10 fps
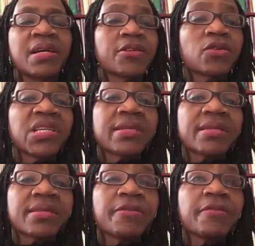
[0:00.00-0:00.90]
So
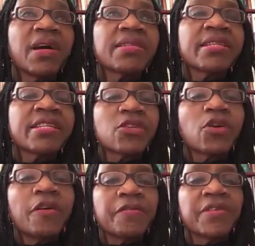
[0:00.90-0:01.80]
it's
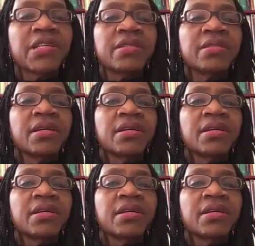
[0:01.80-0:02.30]
discovering,